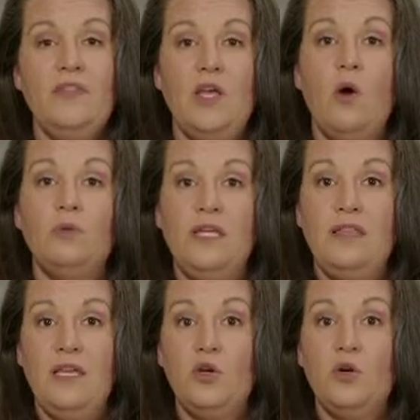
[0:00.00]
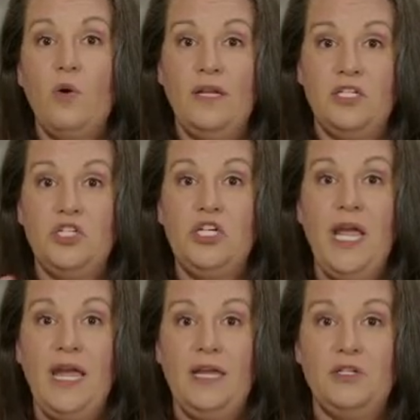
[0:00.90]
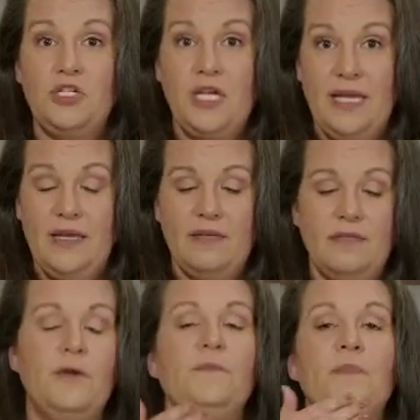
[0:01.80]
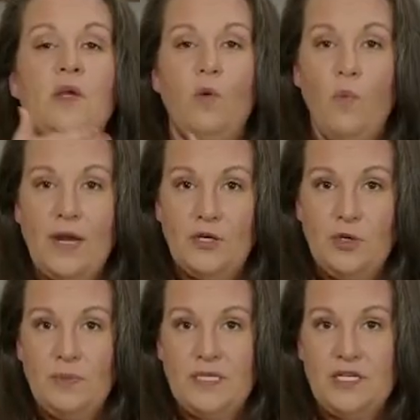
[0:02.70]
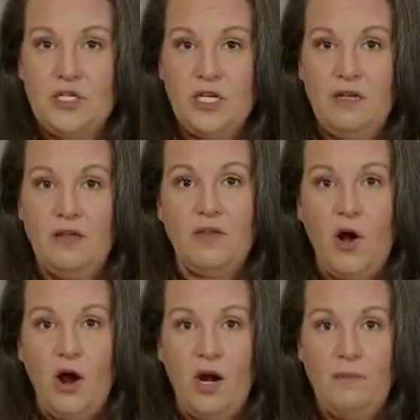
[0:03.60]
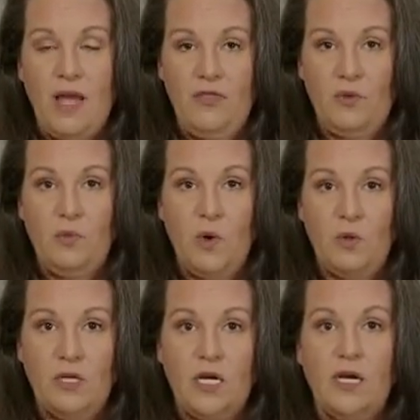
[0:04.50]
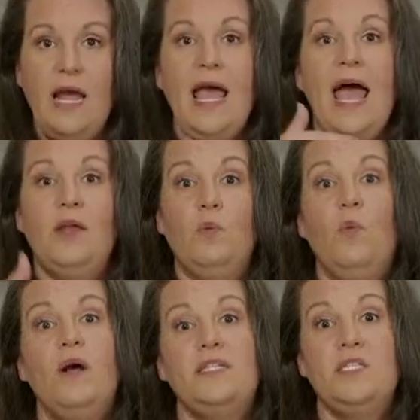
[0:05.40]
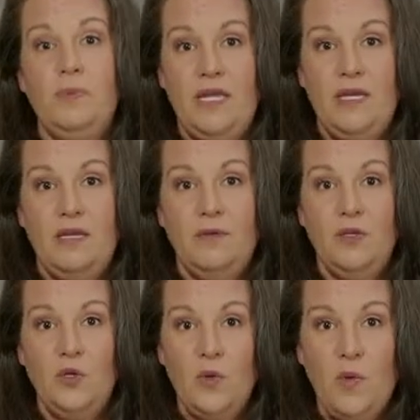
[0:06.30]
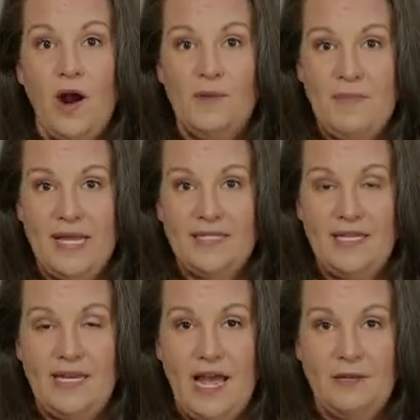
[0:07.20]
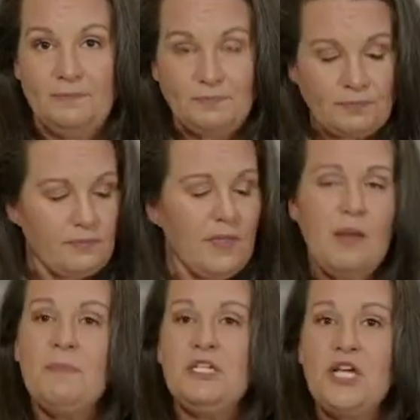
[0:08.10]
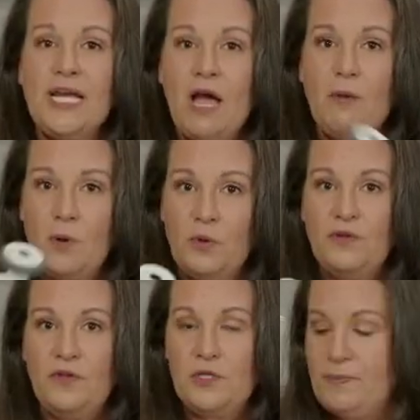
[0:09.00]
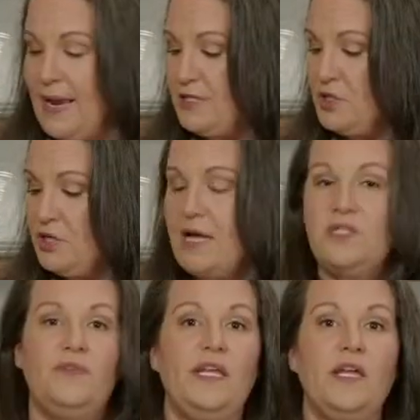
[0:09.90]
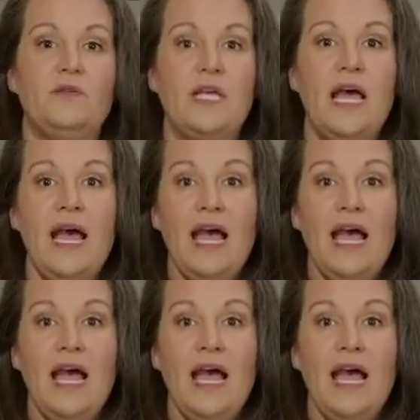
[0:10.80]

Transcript: The only thing you're going to change is where you position the arm and the roller and what speed you are mixing at. But check out both of those masterclass videos.